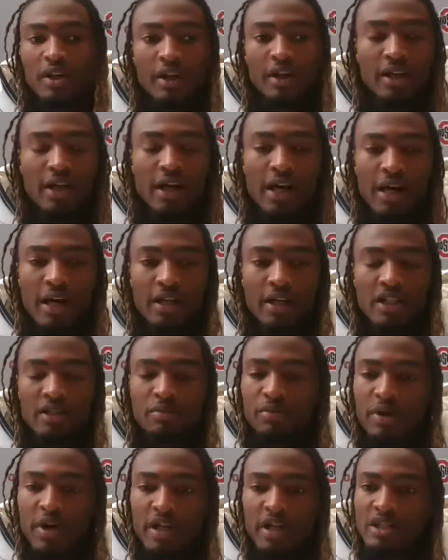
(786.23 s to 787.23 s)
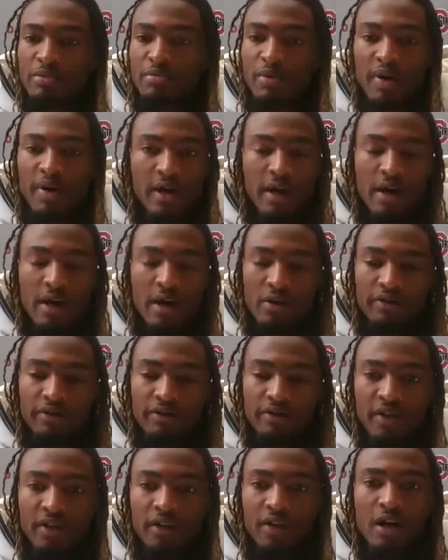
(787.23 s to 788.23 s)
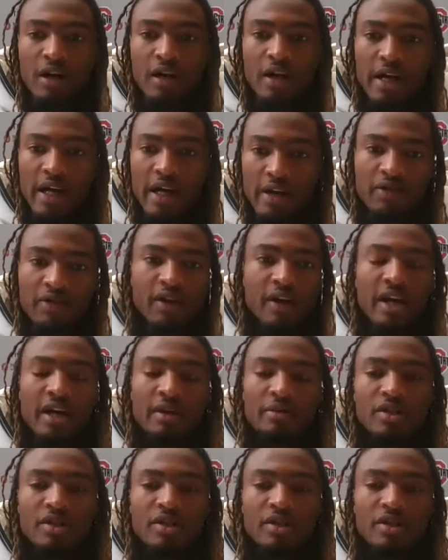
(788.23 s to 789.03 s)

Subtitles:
And I just pray on the 50-yard line every game.